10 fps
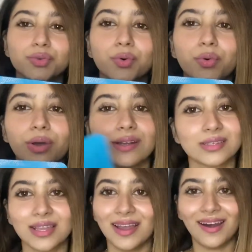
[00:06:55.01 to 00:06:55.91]
So it
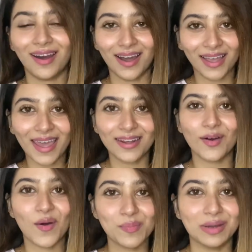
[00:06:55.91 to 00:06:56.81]
is again
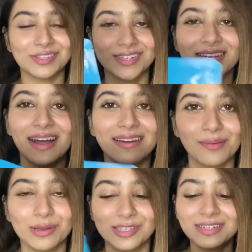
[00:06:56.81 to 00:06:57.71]
on budget,
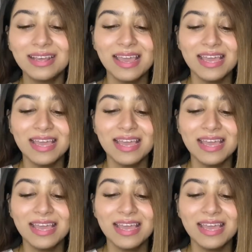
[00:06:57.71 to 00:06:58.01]
under budget.